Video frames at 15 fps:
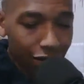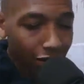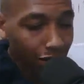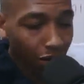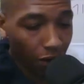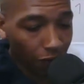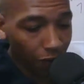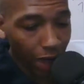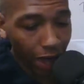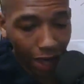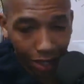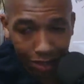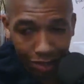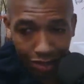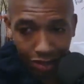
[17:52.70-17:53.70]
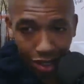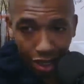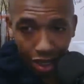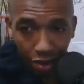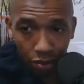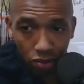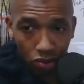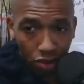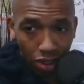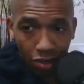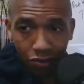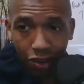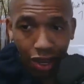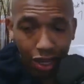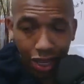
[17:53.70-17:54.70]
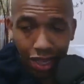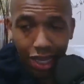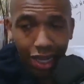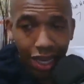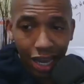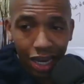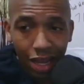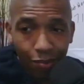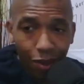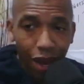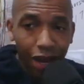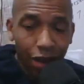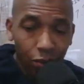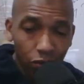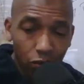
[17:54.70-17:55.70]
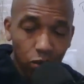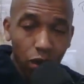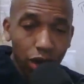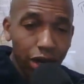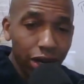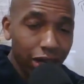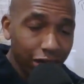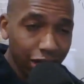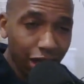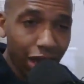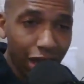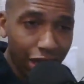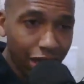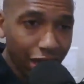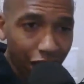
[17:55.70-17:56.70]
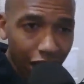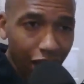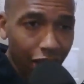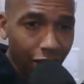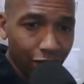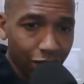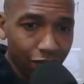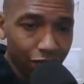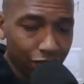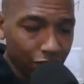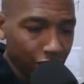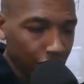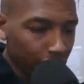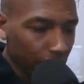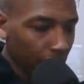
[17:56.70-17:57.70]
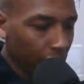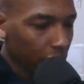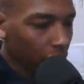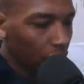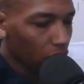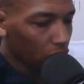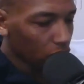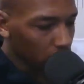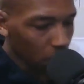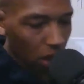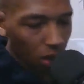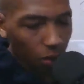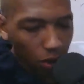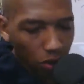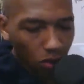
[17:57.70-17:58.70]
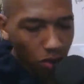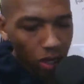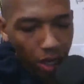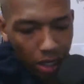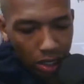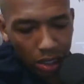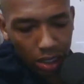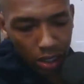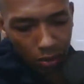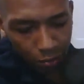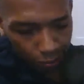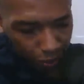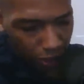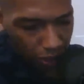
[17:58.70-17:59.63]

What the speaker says: These are facts. He was going to give anything to anybody that was willing to say his name. So when you get into this